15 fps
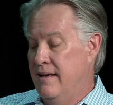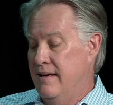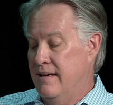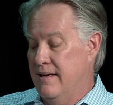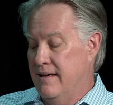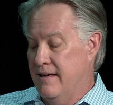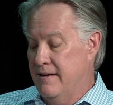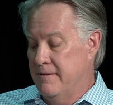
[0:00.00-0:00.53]

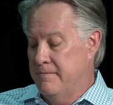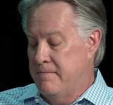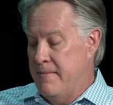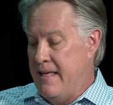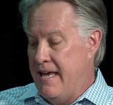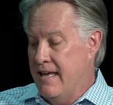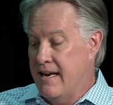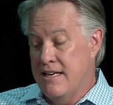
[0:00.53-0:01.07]

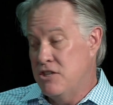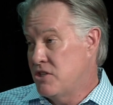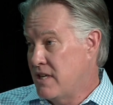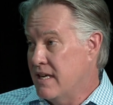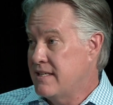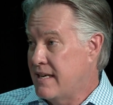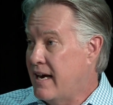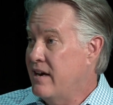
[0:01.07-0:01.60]
And I just
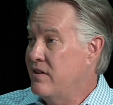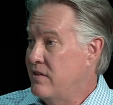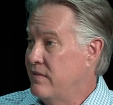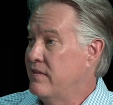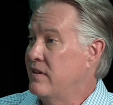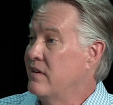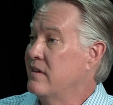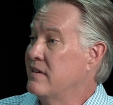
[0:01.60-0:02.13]
got tired of
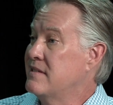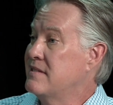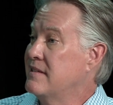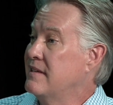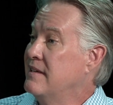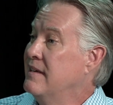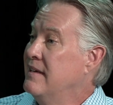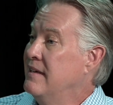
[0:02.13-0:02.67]
it,
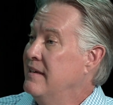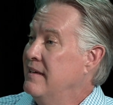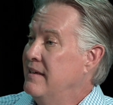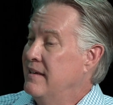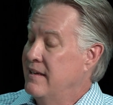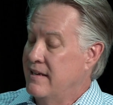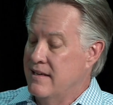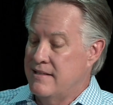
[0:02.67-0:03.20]
honestly.
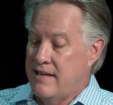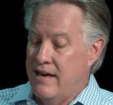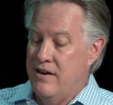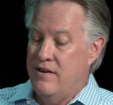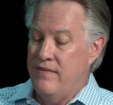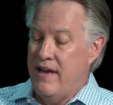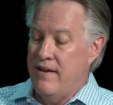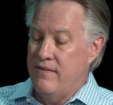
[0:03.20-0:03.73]
I got
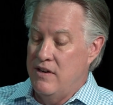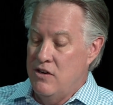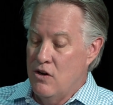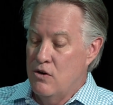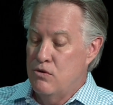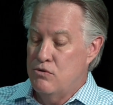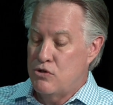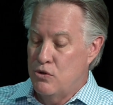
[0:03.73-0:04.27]
tired of having
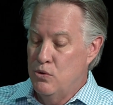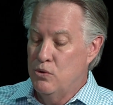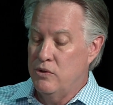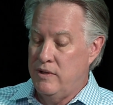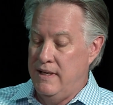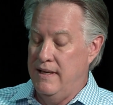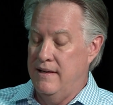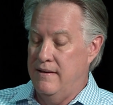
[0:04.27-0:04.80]
no
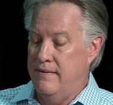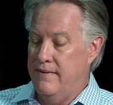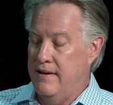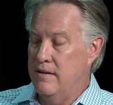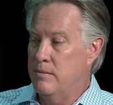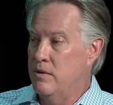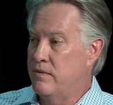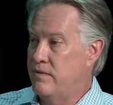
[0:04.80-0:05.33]
toolkit
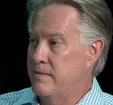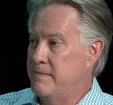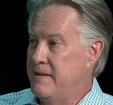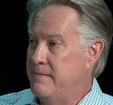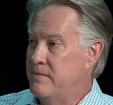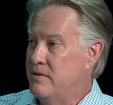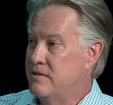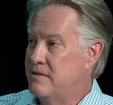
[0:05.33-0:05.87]
available for
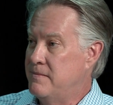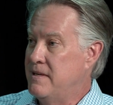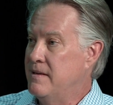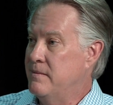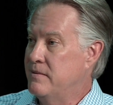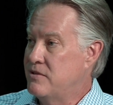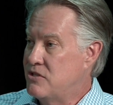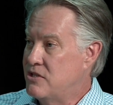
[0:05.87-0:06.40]
people to be
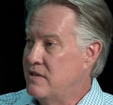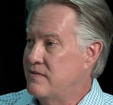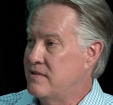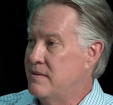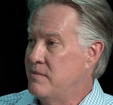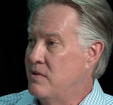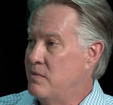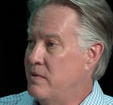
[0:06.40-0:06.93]
able to shift
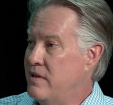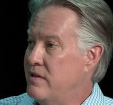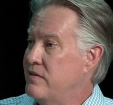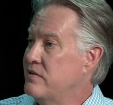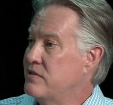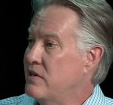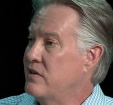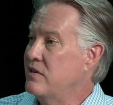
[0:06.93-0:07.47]
some of the way that
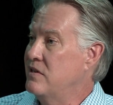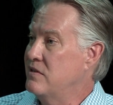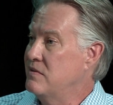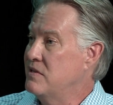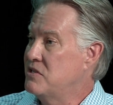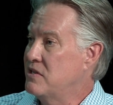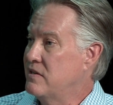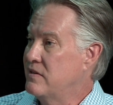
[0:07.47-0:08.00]
they're talking to
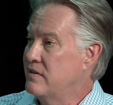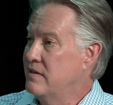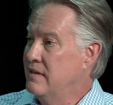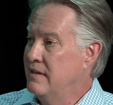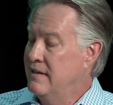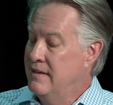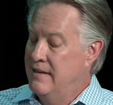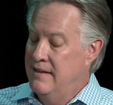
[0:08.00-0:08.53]
each
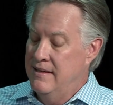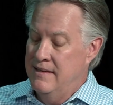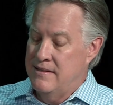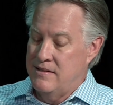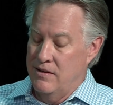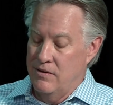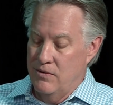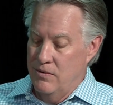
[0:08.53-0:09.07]
other.
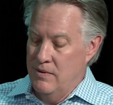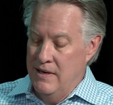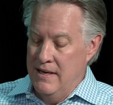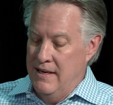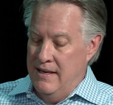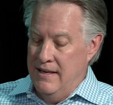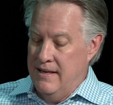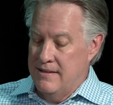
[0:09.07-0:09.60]
So
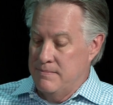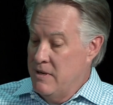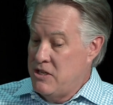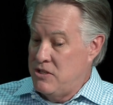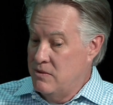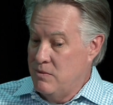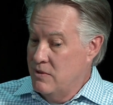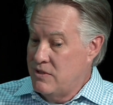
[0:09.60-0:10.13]
as much
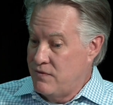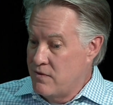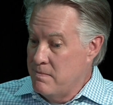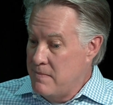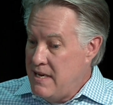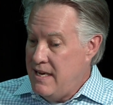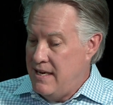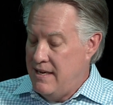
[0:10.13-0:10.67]
as it was for
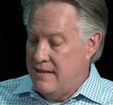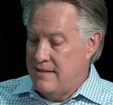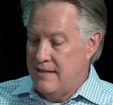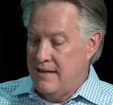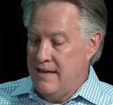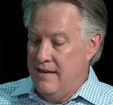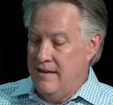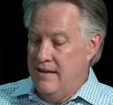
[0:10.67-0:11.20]
me to
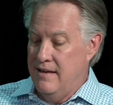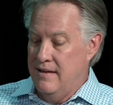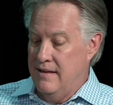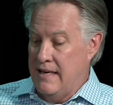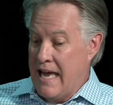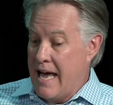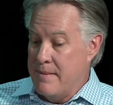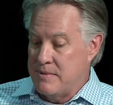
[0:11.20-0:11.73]
kind of
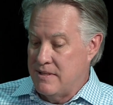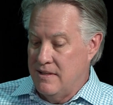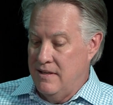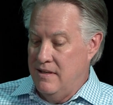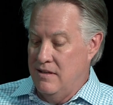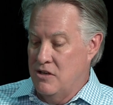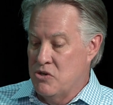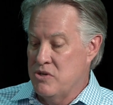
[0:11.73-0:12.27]

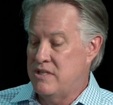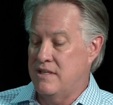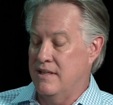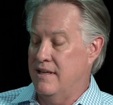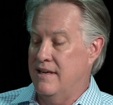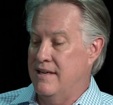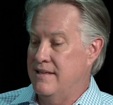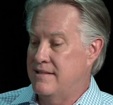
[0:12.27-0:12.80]
encapsulate and
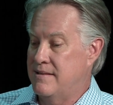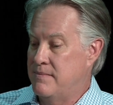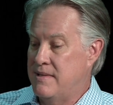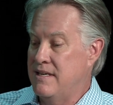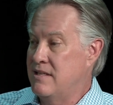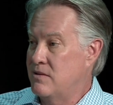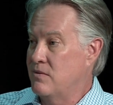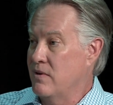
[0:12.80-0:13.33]
crystallize some
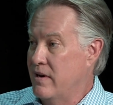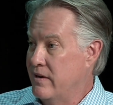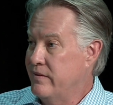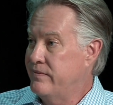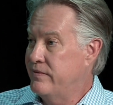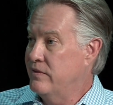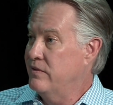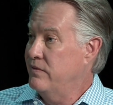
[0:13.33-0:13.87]
things that were
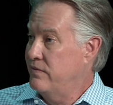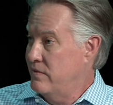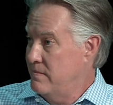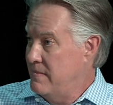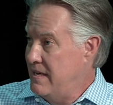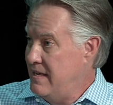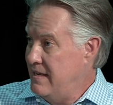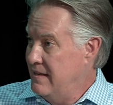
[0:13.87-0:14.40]
helpful for
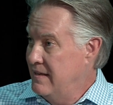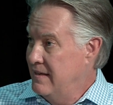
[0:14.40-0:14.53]
me,